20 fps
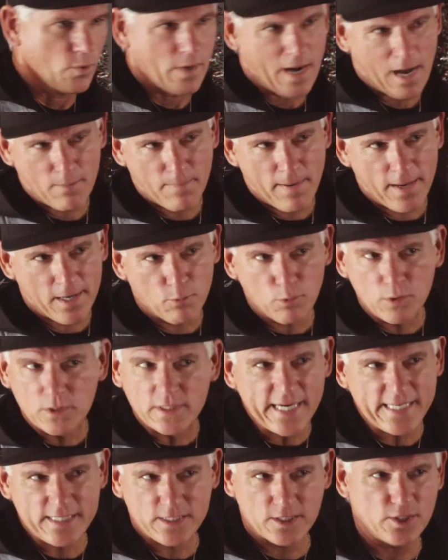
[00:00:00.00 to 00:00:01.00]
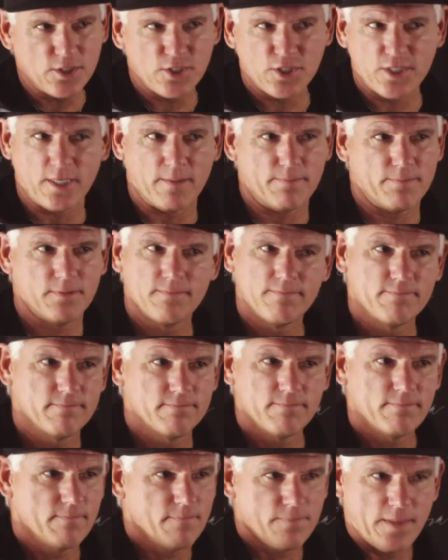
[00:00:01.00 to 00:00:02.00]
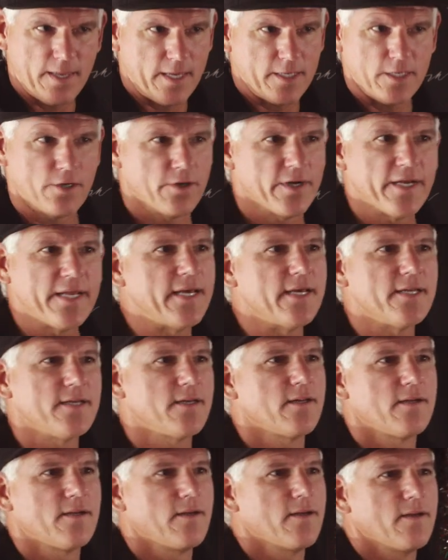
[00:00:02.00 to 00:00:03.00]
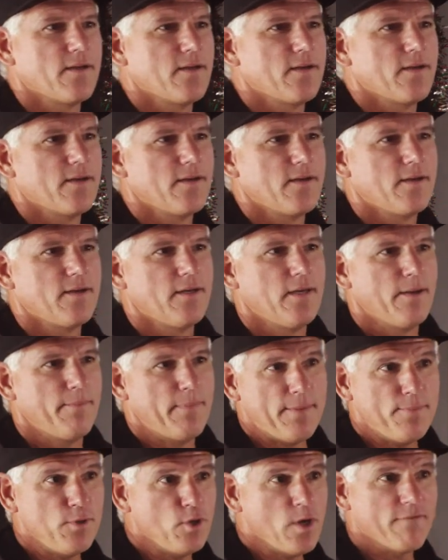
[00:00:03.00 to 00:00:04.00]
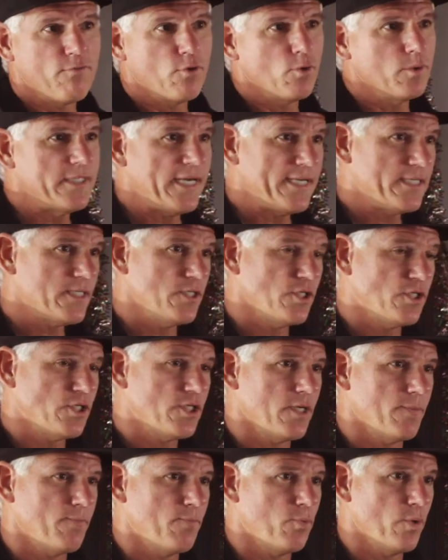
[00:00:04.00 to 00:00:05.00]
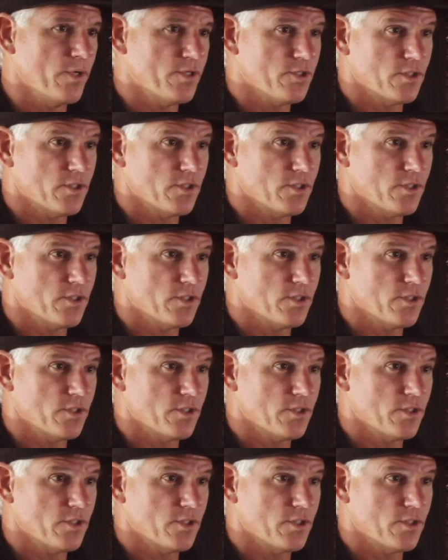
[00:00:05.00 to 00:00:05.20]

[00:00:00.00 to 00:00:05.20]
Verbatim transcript: Or how about a relationship that you're in? Maybe you have a relationship with